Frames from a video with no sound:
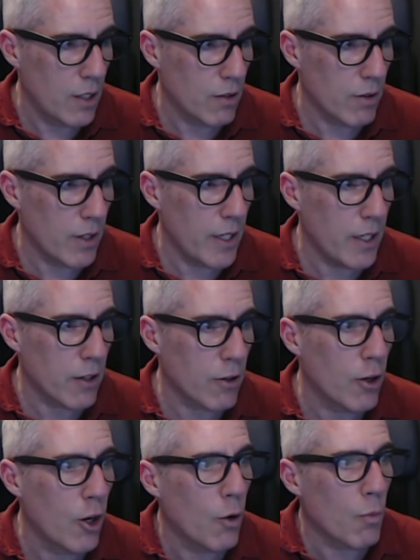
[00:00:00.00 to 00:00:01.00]
right here,
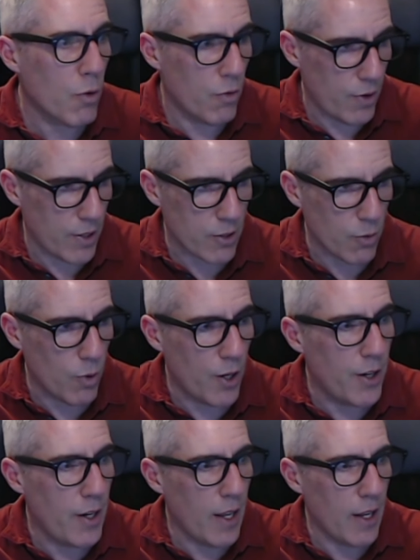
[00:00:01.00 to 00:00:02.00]
Professor
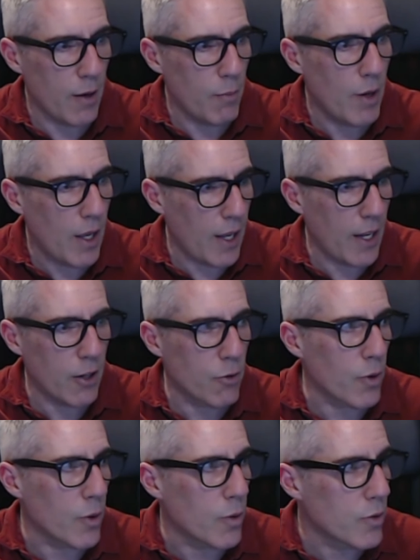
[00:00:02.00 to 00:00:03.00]
1 name,
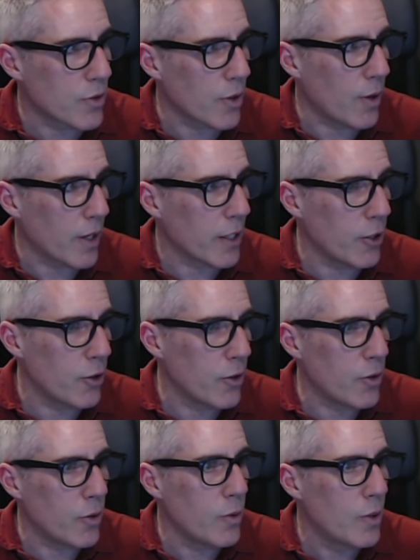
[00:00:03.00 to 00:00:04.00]
Andrew. So I'm going to
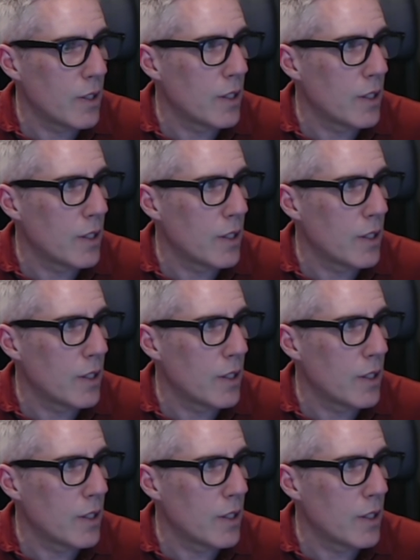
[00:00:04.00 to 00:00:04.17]
do